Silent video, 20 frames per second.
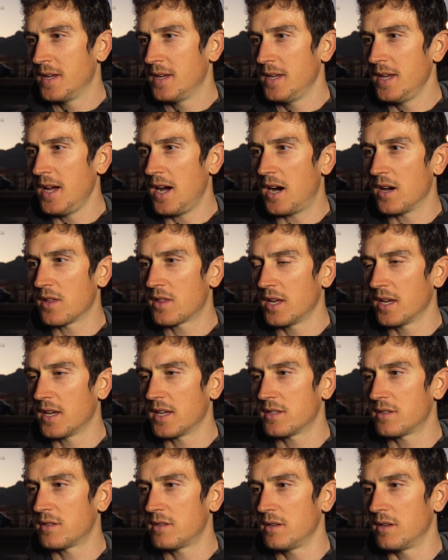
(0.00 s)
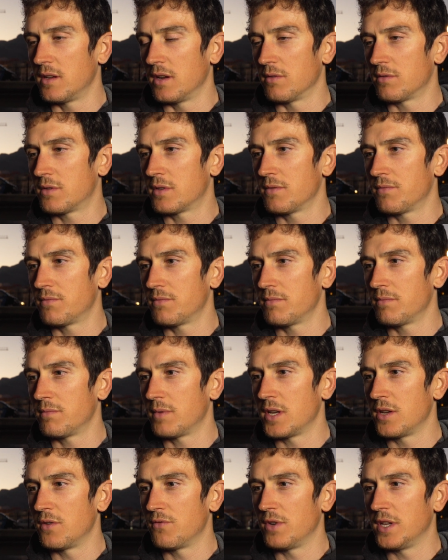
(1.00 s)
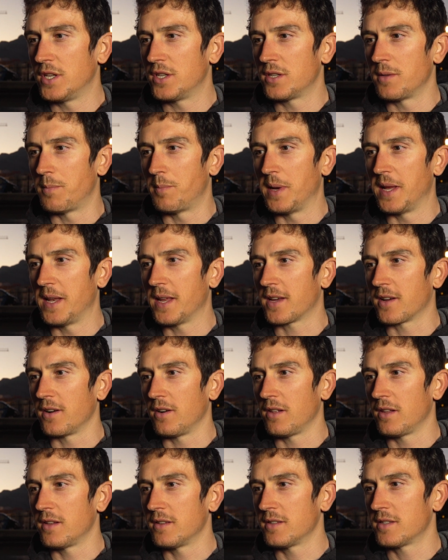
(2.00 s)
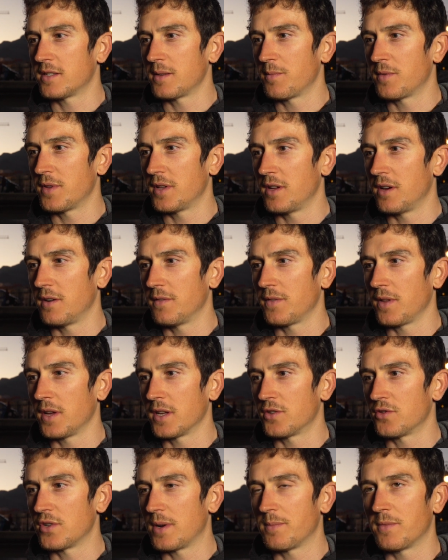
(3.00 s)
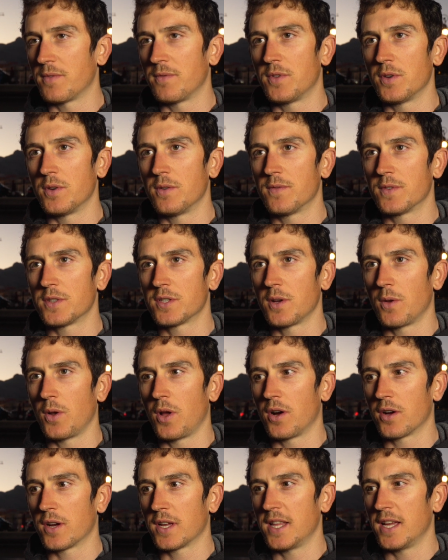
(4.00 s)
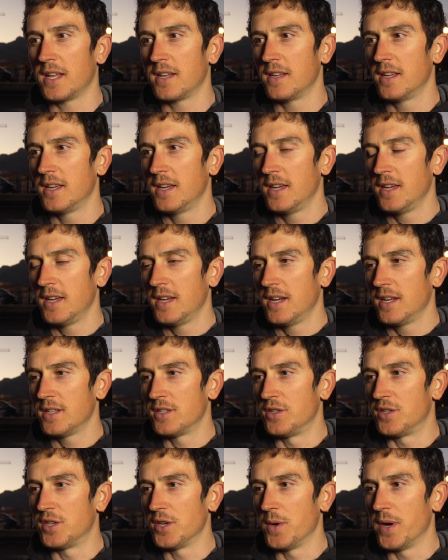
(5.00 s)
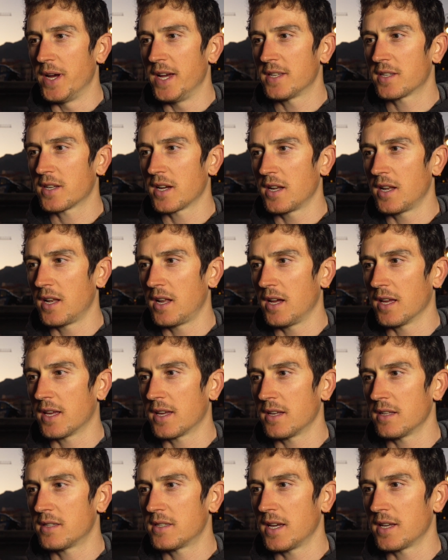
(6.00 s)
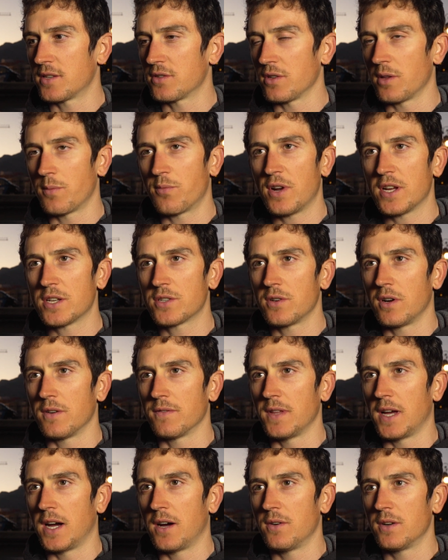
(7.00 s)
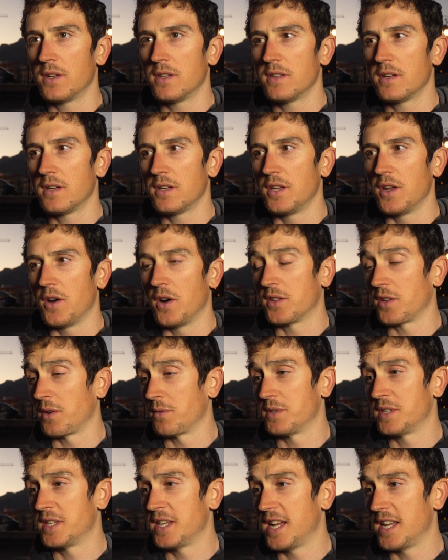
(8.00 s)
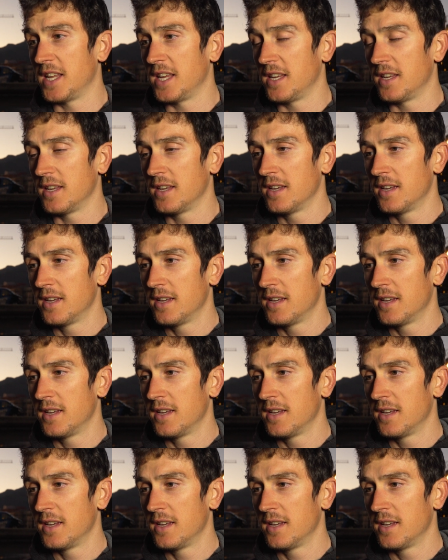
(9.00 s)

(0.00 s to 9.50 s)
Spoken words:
yeah, I think it's, you know, to when you reach the pinnacle and something that I've like dreamt of doing for so long, and then to do it, it's kind of like it takes all the pressure off now. And, you know, I don't see any,